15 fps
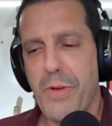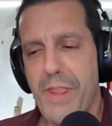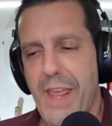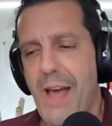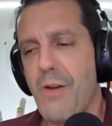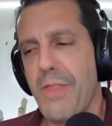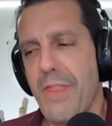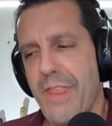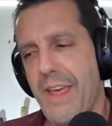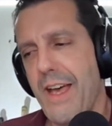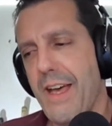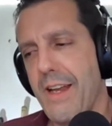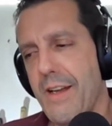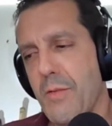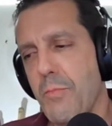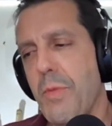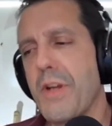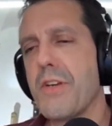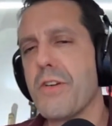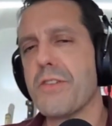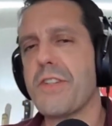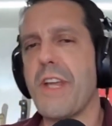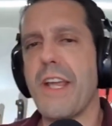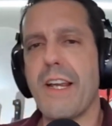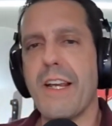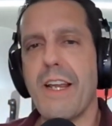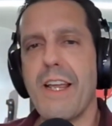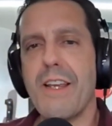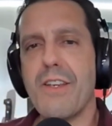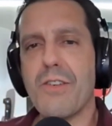without that. But you're
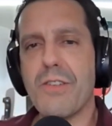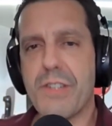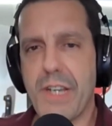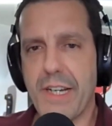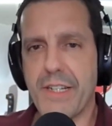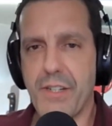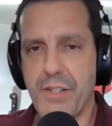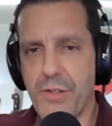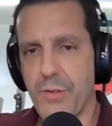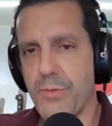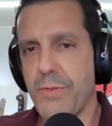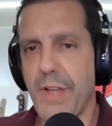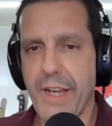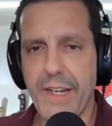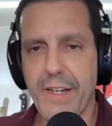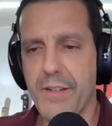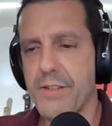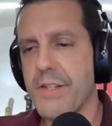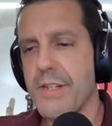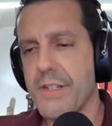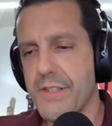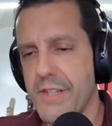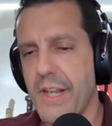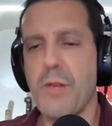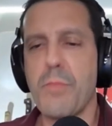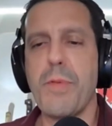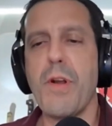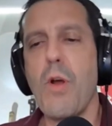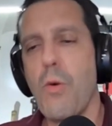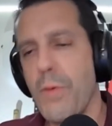saying yeah. you're saying to do like to set
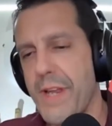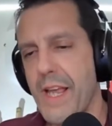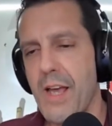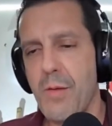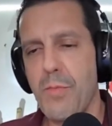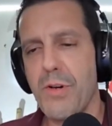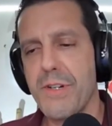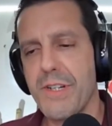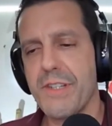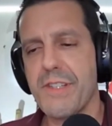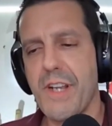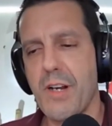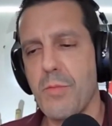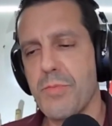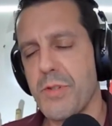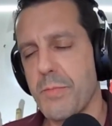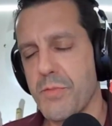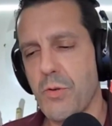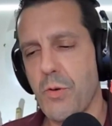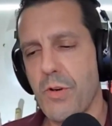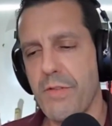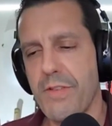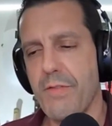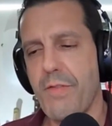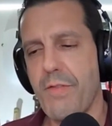up an OEM or to set up some sort of yeah,